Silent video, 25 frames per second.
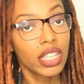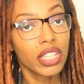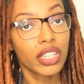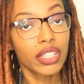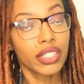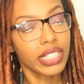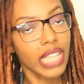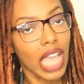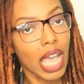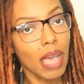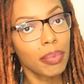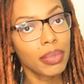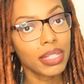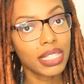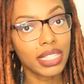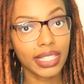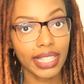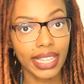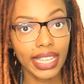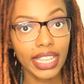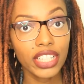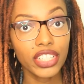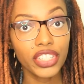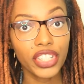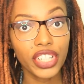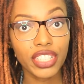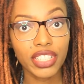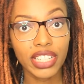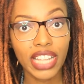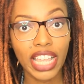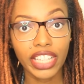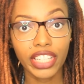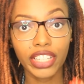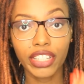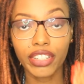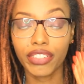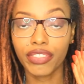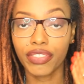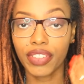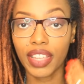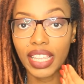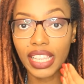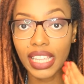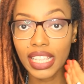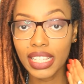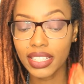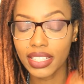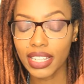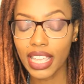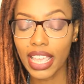Your scalp is skin just like your
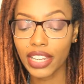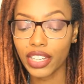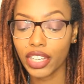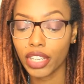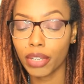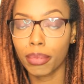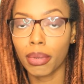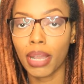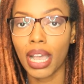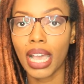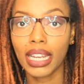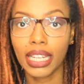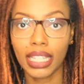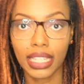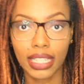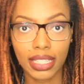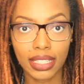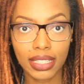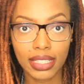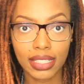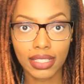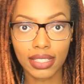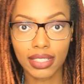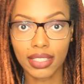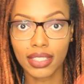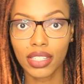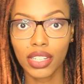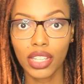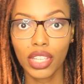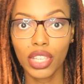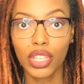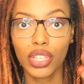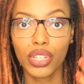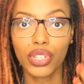face and your body is.